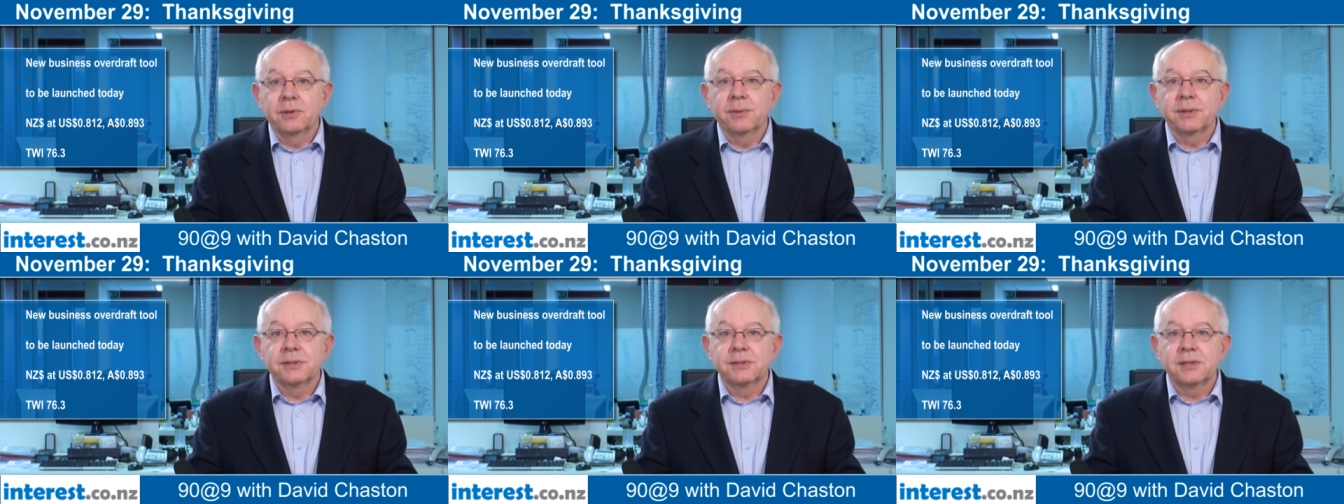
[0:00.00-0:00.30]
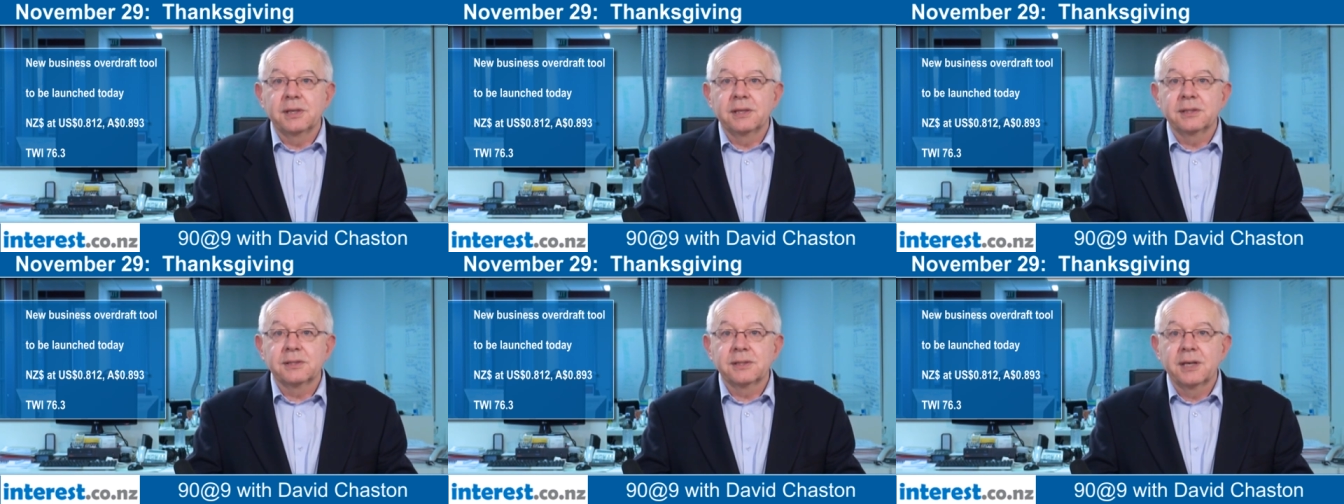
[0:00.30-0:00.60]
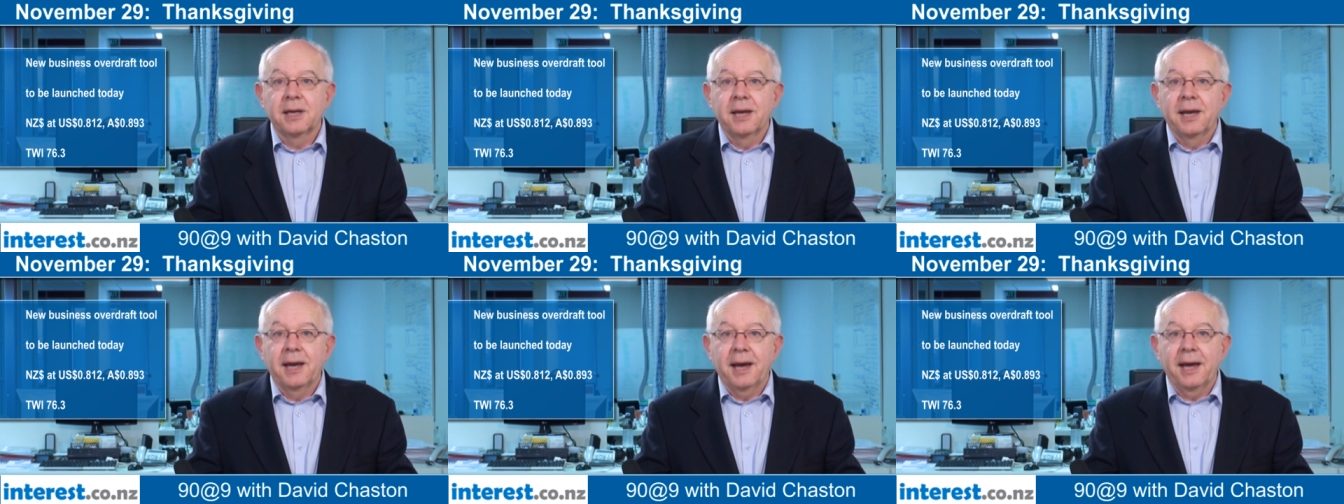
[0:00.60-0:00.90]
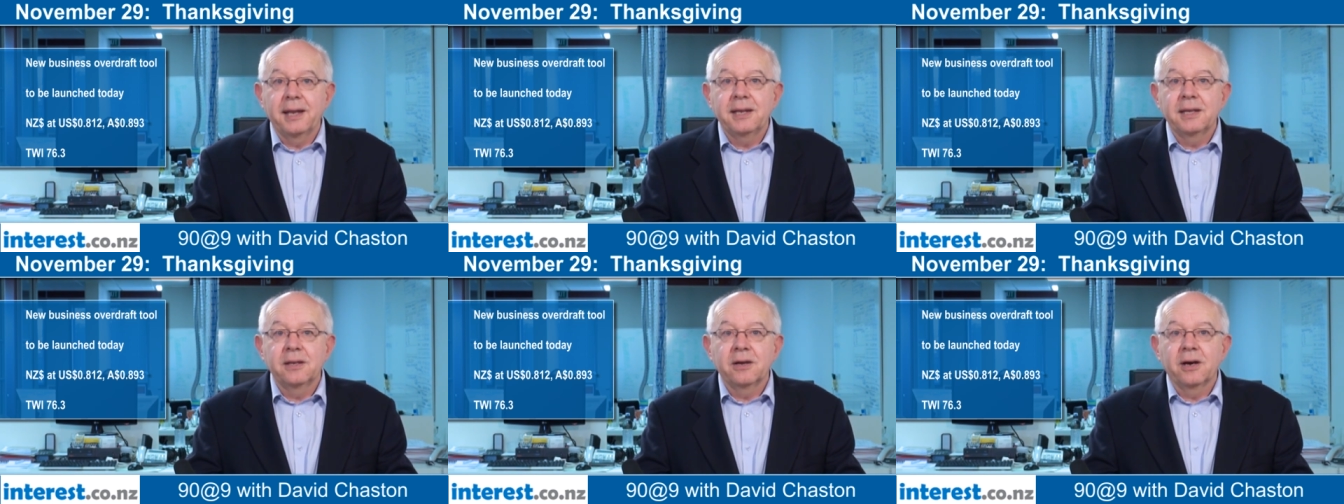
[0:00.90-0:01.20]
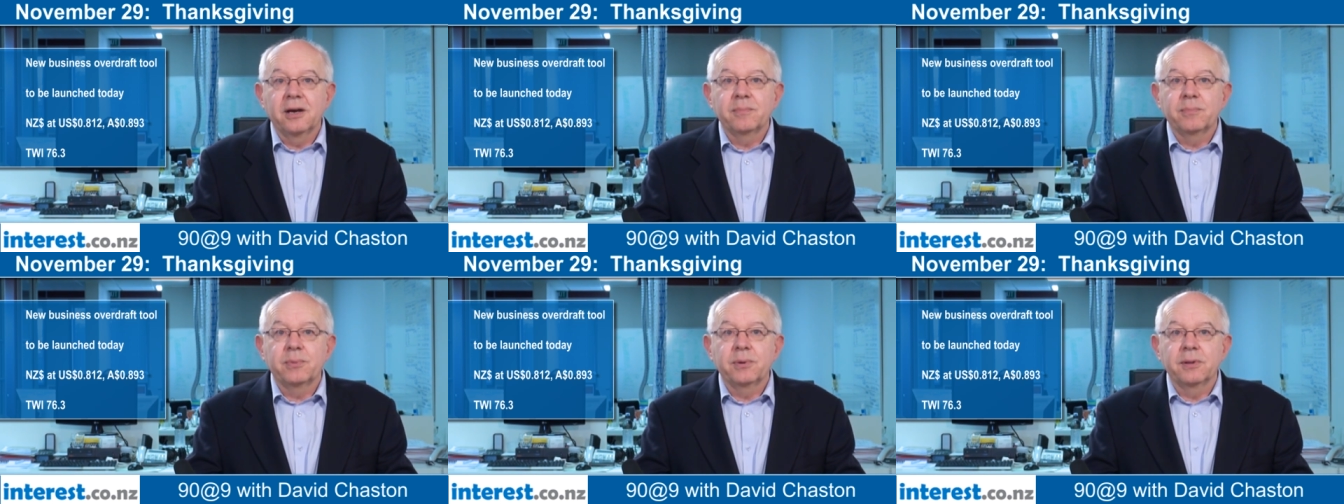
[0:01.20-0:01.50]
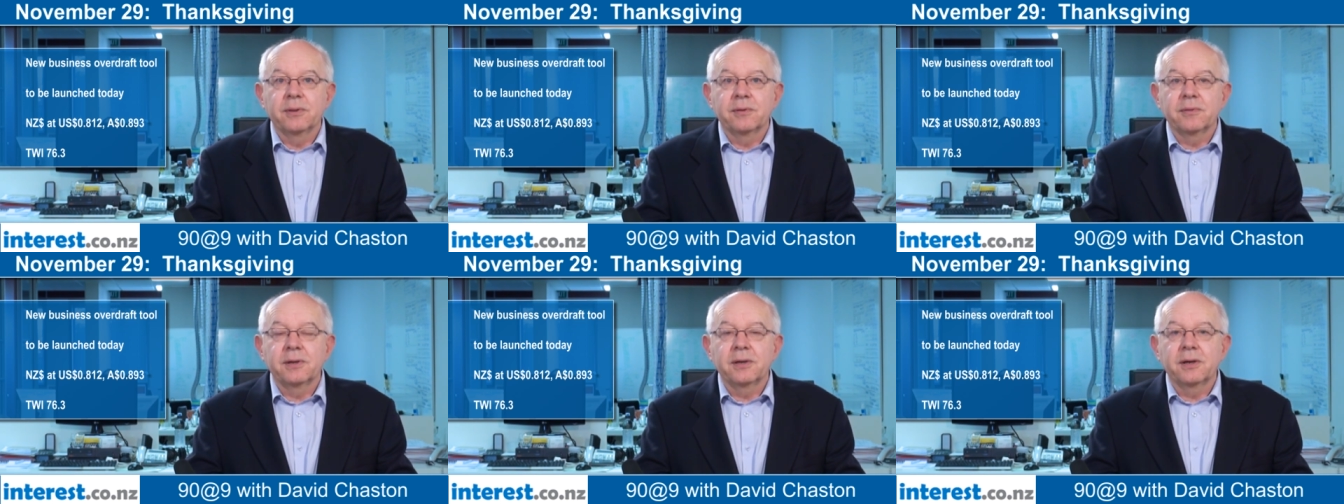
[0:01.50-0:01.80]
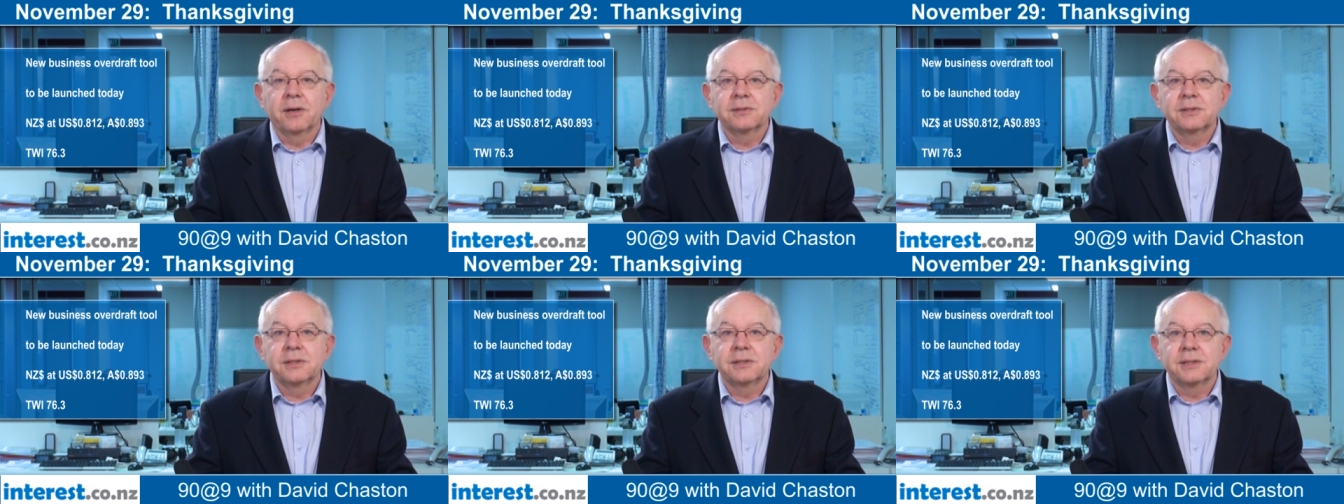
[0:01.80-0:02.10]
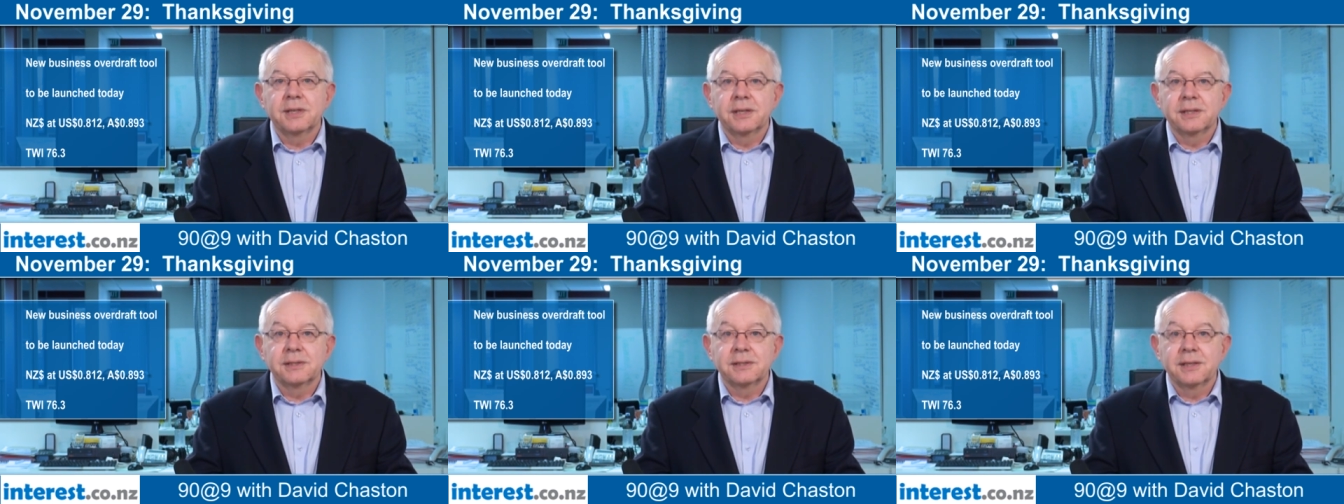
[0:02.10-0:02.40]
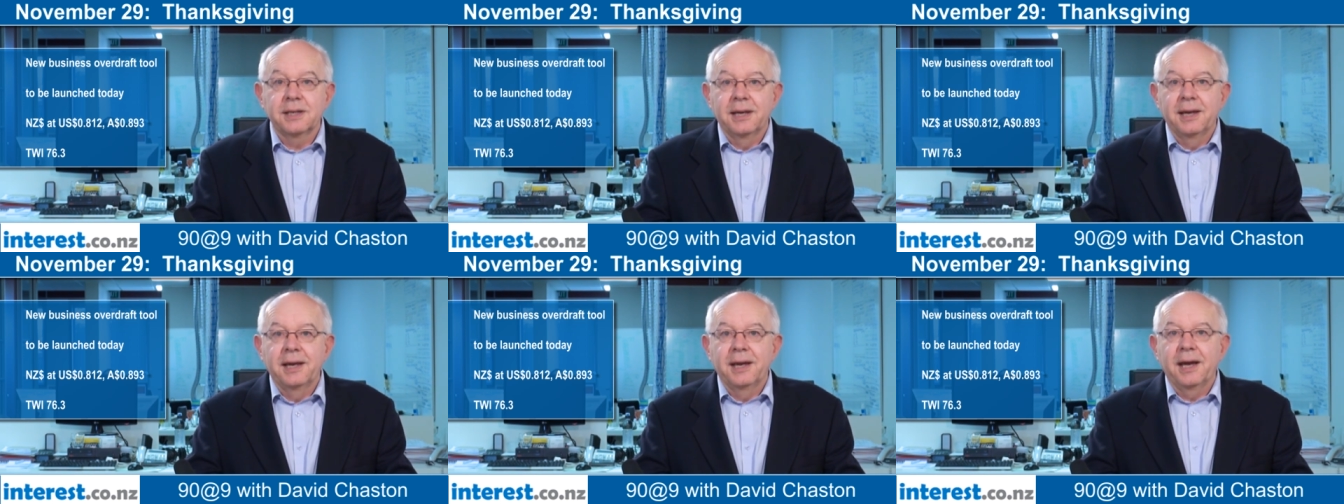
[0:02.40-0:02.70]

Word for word: US cents, 89.3 Aussie cents,